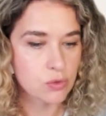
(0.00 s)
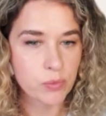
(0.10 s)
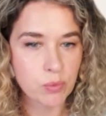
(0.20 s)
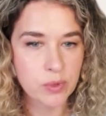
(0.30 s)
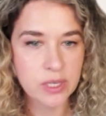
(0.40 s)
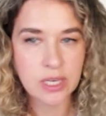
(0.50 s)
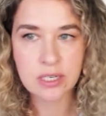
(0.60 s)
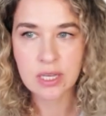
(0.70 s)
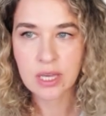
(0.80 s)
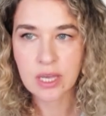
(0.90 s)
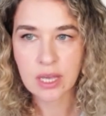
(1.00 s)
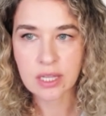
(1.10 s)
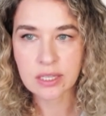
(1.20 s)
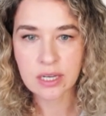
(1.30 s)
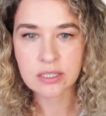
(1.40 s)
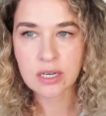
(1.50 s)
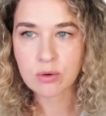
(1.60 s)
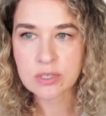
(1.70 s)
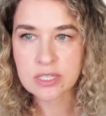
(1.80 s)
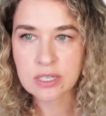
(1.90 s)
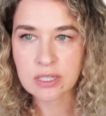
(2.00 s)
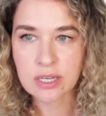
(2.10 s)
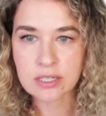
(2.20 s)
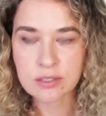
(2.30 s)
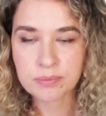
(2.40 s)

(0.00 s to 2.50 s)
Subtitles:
We can align our sunlight.